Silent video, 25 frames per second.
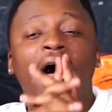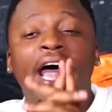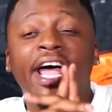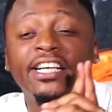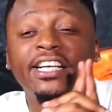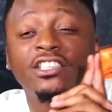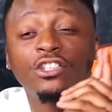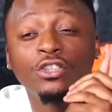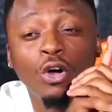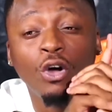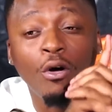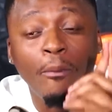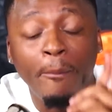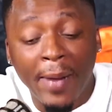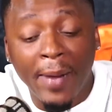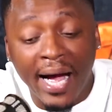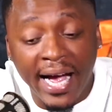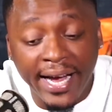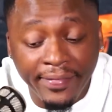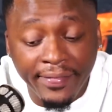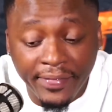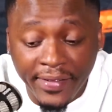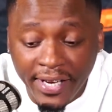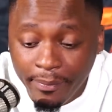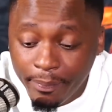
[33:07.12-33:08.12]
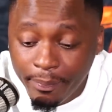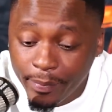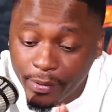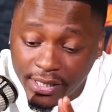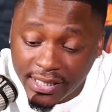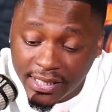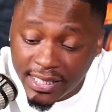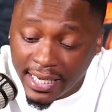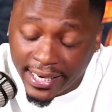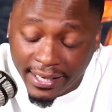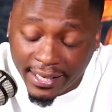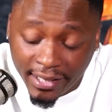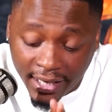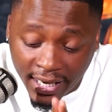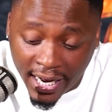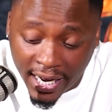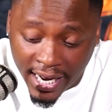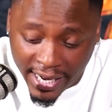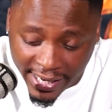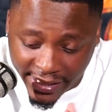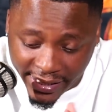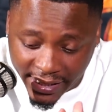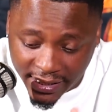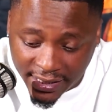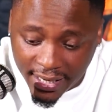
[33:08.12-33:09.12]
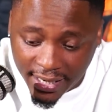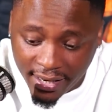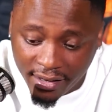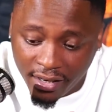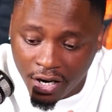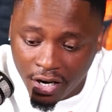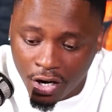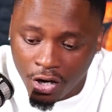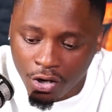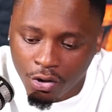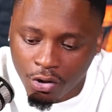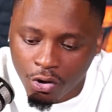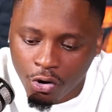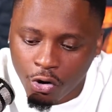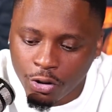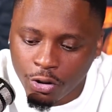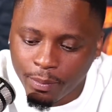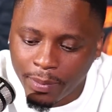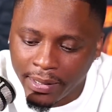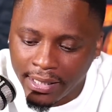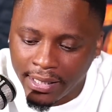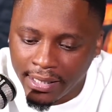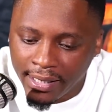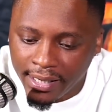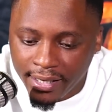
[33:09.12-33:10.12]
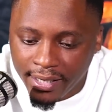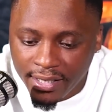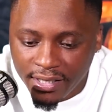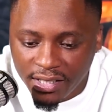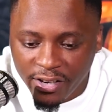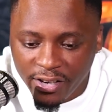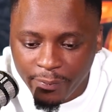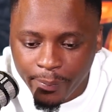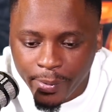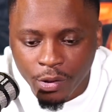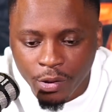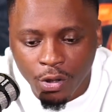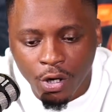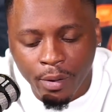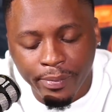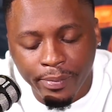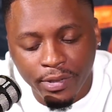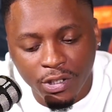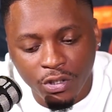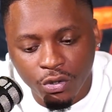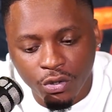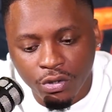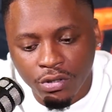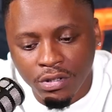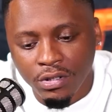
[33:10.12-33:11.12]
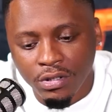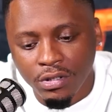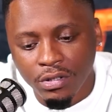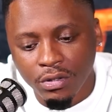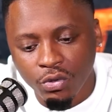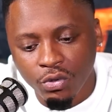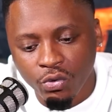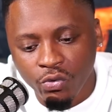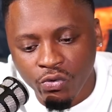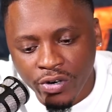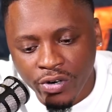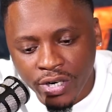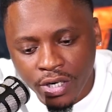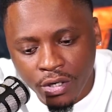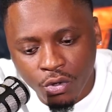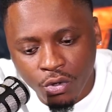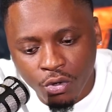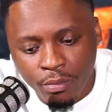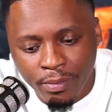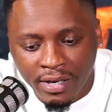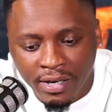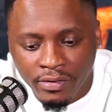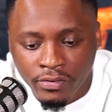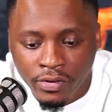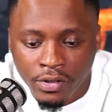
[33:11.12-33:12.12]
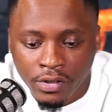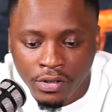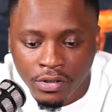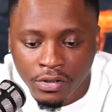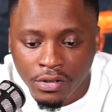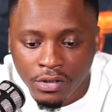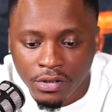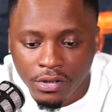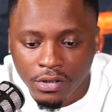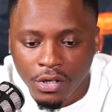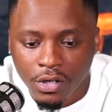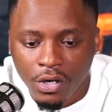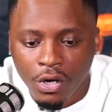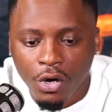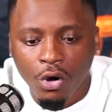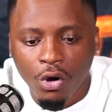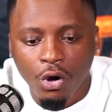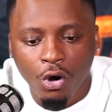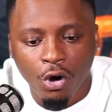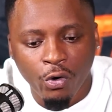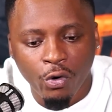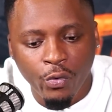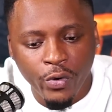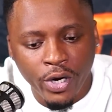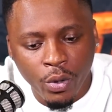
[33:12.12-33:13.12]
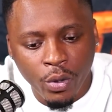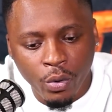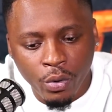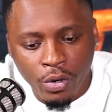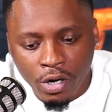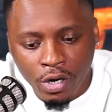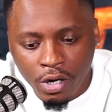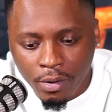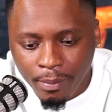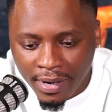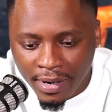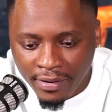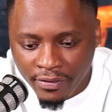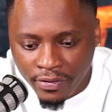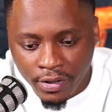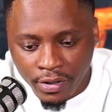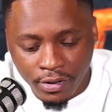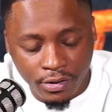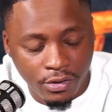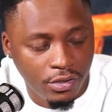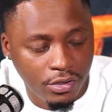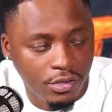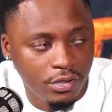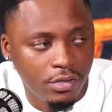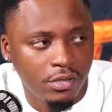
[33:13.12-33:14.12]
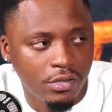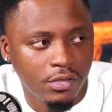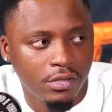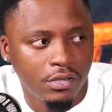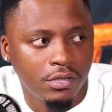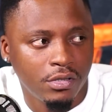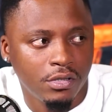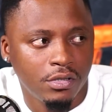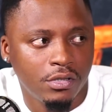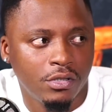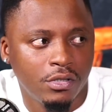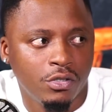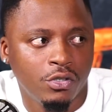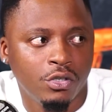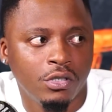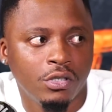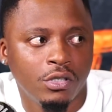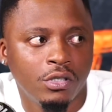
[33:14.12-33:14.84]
I actually don't mind that because I understand how it goes, but at least give me the opportunity to redo my verse or rework my verse. You know?